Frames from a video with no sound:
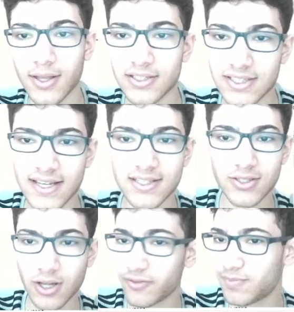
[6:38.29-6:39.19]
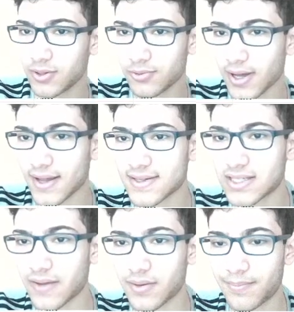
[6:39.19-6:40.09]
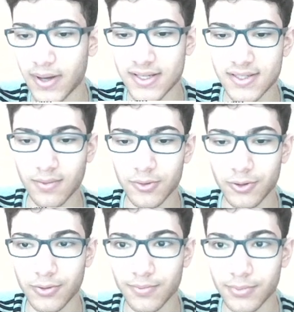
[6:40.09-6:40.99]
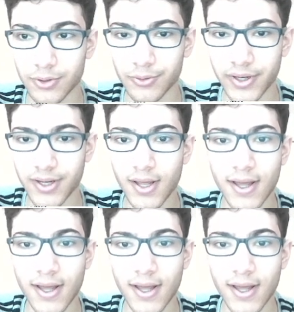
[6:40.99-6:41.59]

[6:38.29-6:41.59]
6 dove blue, and 7 pastel blue green.